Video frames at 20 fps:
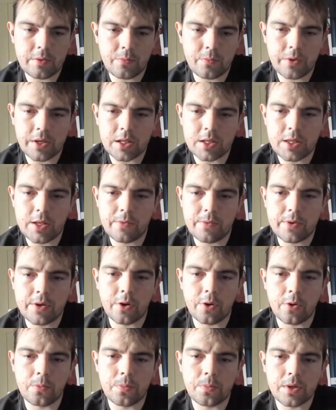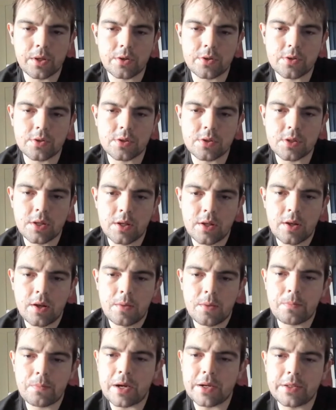we can never know because
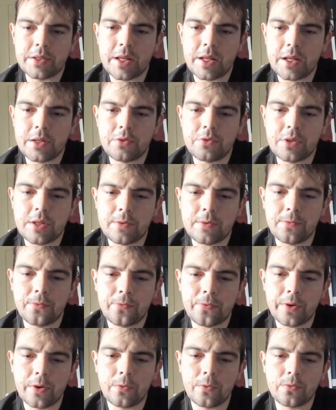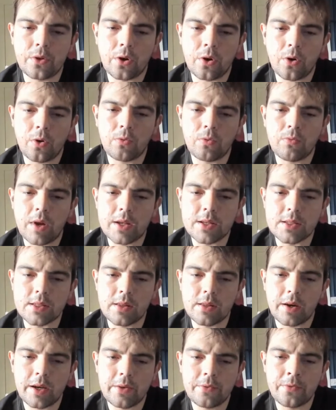back then you didn't film the whole race
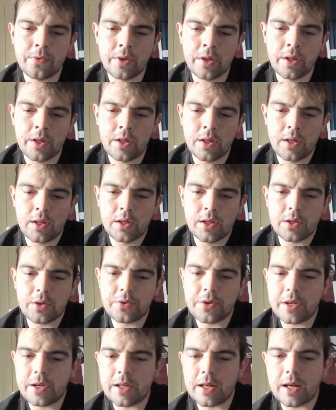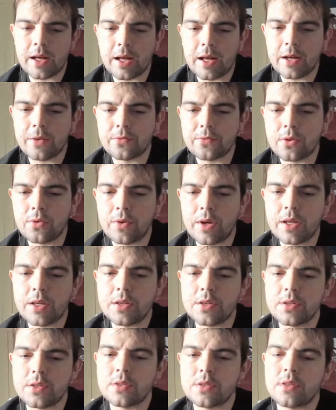live. You didn't have the
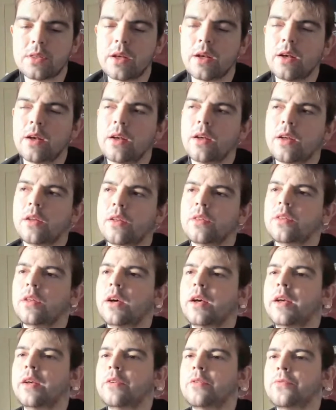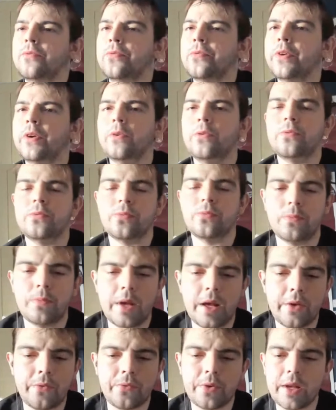race that like filmed from
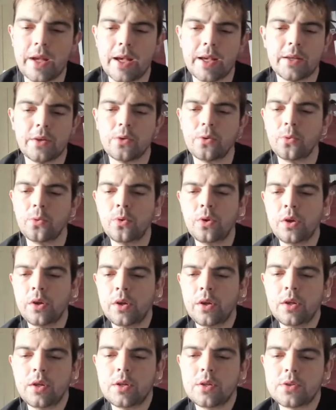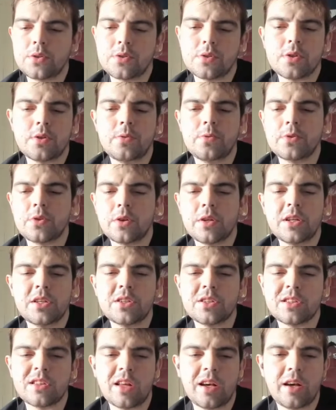every angle. So it was only
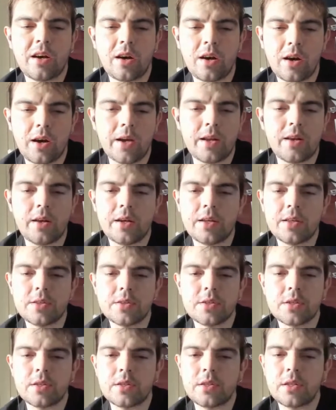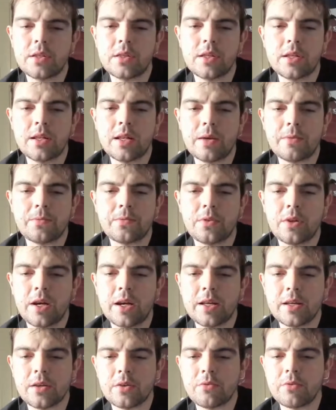just like highlights, and it didn't have
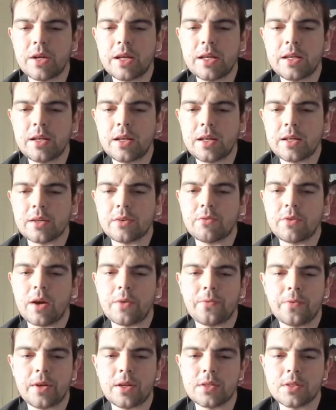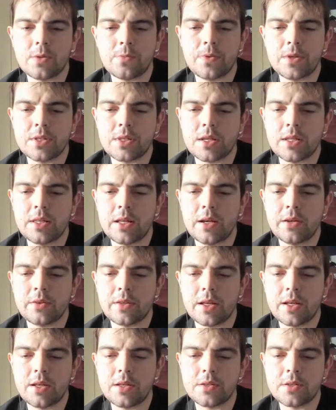like great graphics that we see
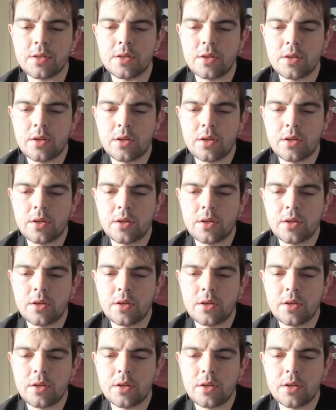nowadays.